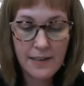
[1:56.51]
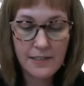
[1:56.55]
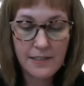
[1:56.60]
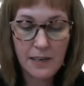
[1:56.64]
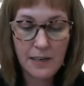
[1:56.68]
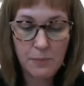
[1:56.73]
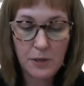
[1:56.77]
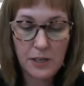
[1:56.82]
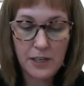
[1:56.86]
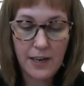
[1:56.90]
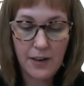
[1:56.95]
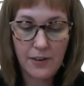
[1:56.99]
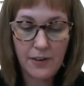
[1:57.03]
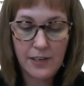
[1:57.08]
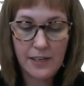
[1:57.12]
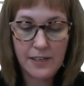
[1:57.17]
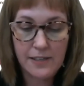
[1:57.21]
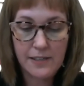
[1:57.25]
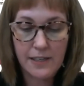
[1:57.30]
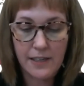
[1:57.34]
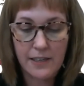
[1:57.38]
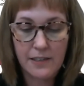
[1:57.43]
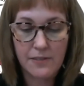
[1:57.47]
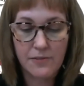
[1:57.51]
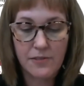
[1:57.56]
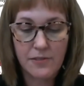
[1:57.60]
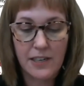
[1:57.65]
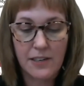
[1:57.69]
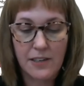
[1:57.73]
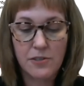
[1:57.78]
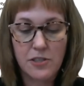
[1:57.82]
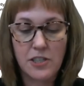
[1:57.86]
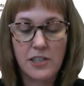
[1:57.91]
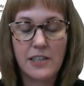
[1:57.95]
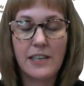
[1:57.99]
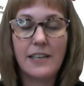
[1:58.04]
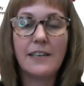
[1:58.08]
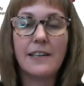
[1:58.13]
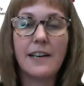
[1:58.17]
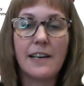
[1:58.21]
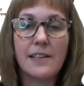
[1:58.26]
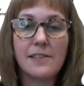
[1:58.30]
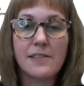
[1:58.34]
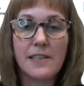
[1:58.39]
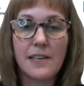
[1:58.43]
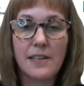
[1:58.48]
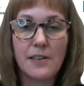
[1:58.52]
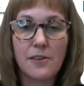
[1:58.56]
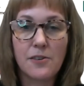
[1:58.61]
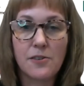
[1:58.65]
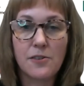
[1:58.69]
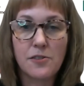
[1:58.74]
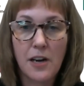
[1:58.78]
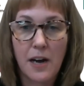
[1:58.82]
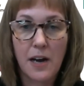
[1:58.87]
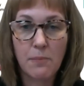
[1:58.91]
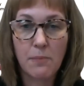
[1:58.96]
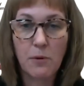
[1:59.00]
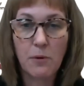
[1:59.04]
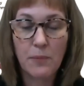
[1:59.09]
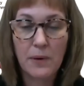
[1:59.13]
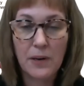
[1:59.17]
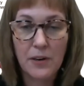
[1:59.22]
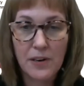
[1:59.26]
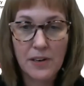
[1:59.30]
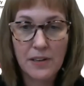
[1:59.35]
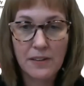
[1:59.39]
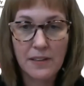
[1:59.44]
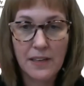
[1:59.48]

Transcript: Deputy County Executive Dave Sheen, and Senator Tom O'Mara.